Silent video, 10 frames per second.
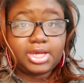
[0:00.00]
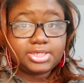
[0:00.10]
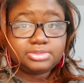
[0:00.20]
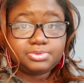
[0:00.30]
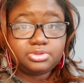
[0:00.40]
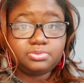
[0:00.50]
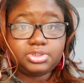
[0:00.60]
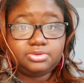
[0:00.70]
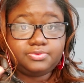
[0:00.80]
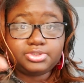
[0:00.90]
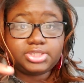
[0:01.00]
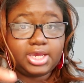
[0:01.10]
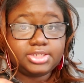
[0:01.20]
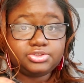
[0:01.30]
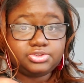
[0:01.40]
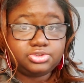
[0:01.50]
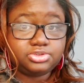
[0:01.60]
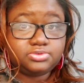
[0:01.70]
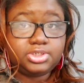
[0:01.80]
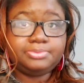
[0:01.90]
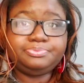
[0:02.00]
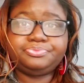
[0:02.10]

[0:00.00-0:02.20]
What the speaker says: hospital when you first had your surgery.